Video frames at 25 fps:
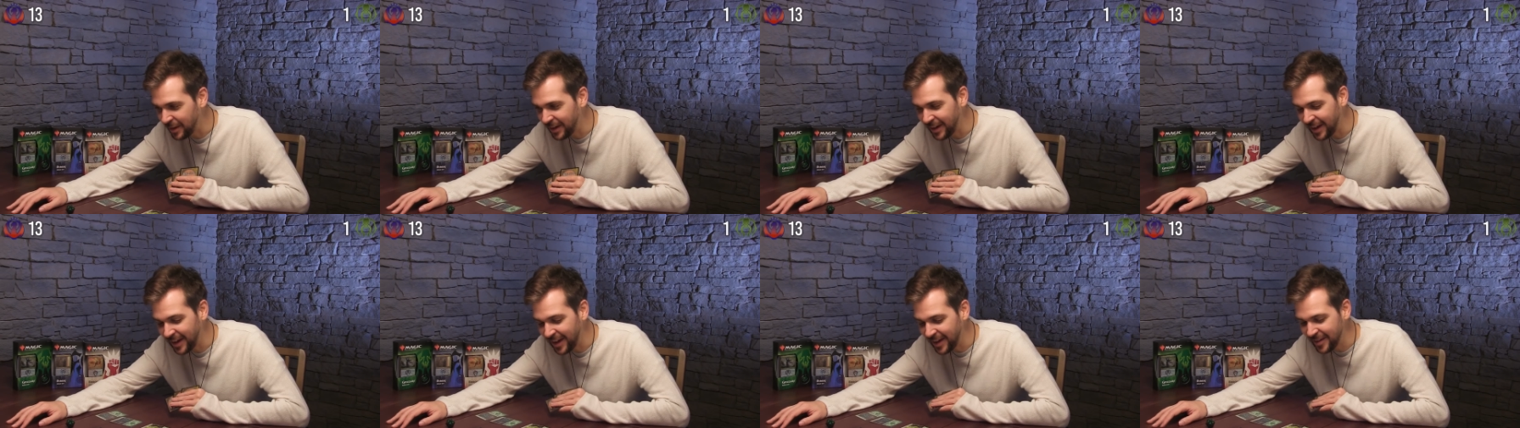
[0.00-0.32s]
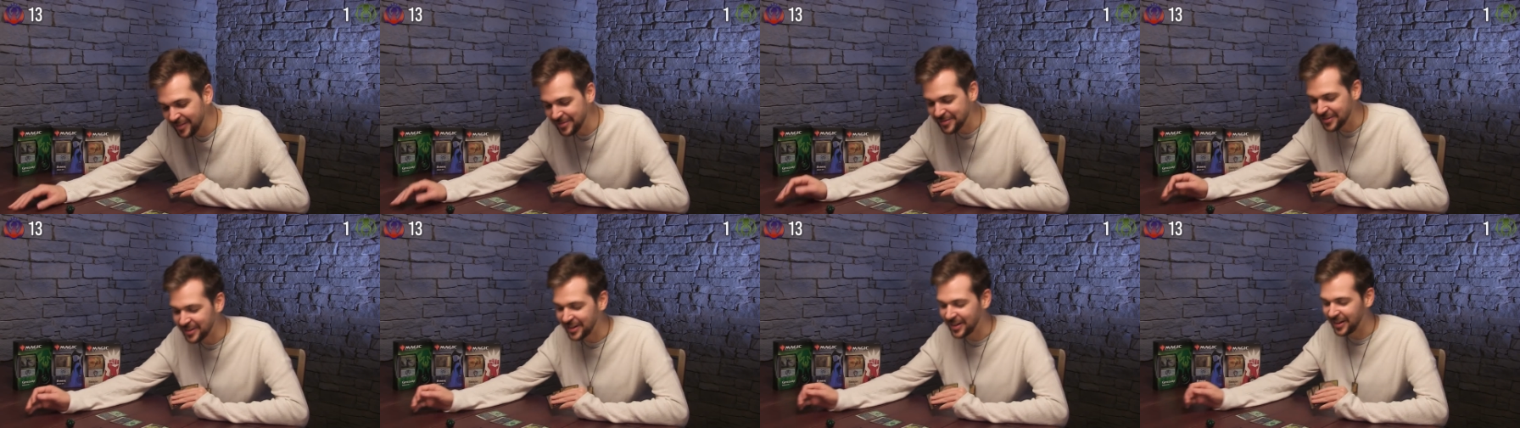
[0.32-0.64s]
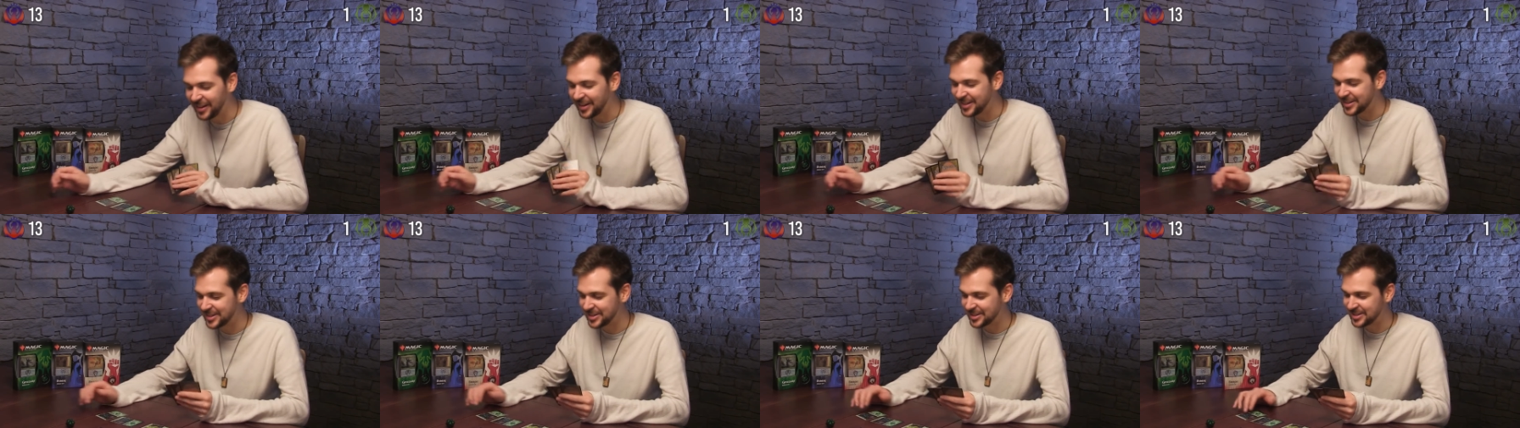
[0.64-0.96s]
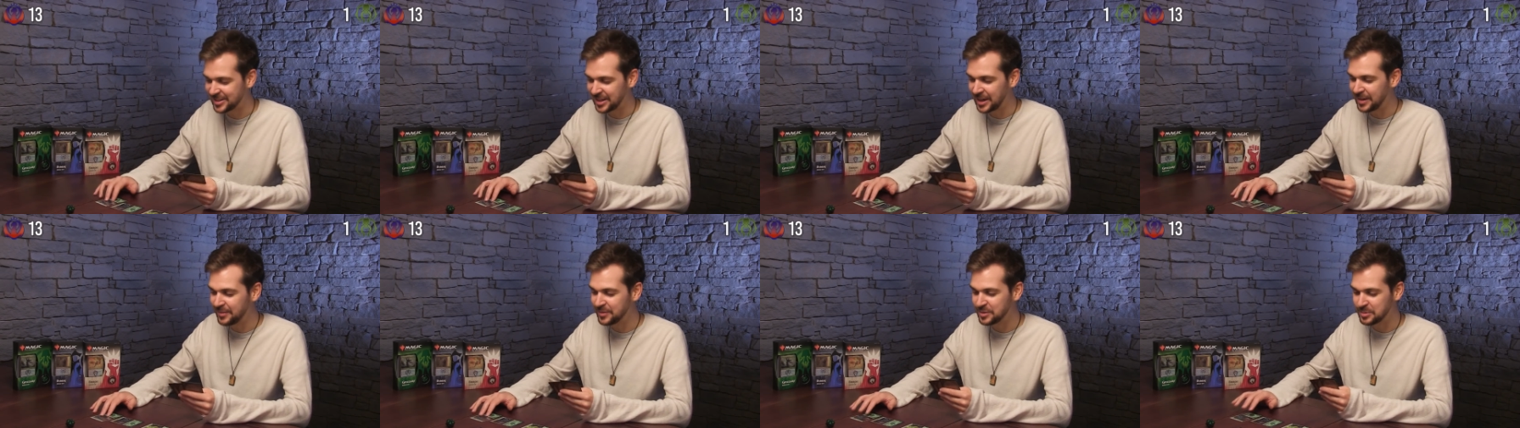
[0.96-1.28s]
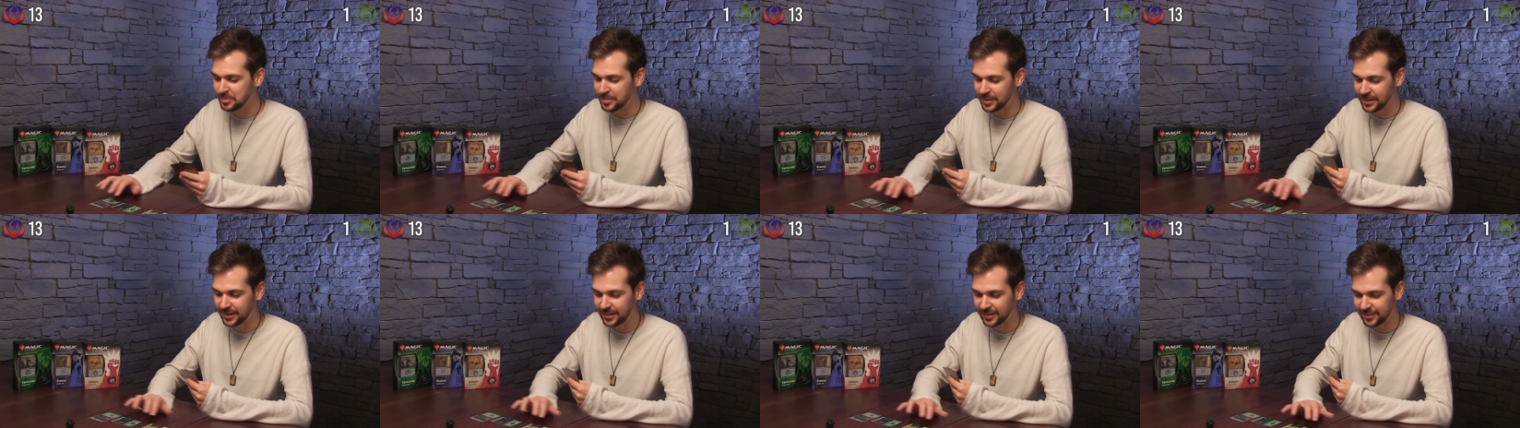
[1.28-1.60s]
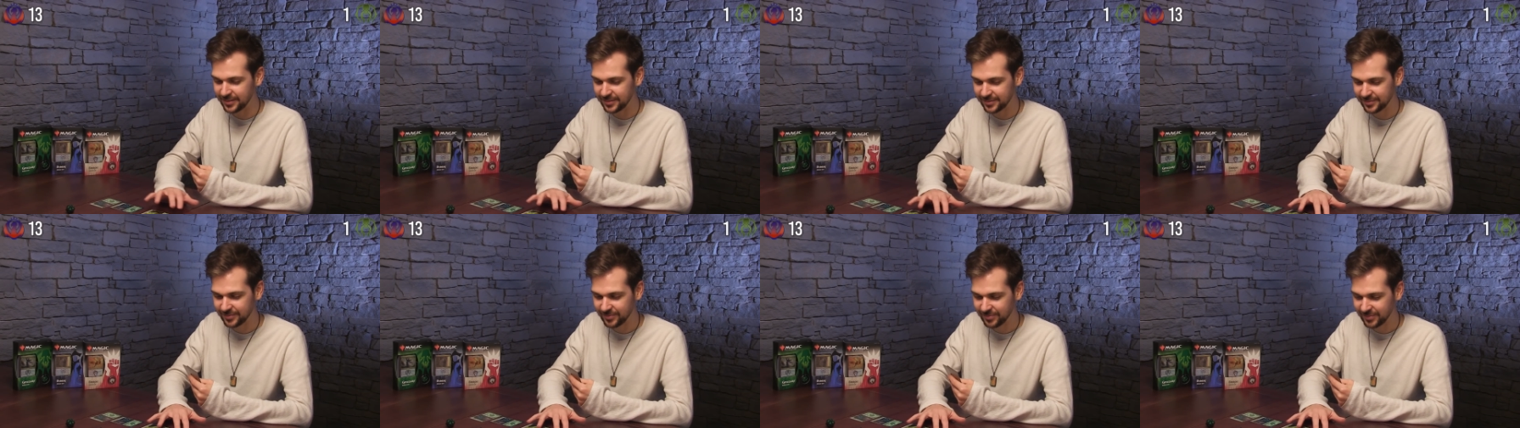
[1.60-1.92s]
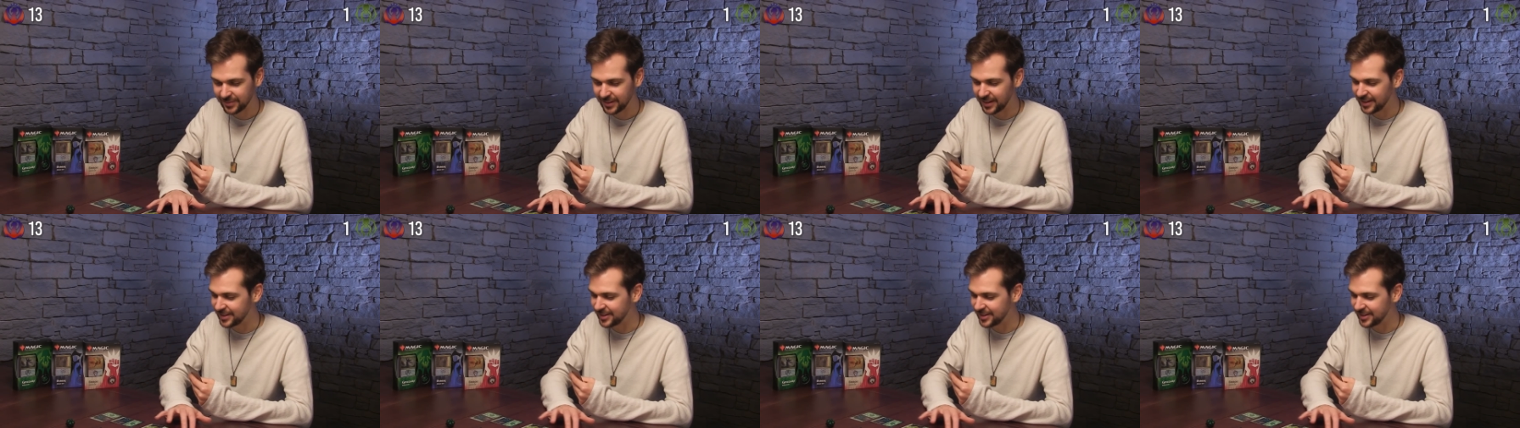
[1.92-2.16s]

might have a card that saves me. Yeah.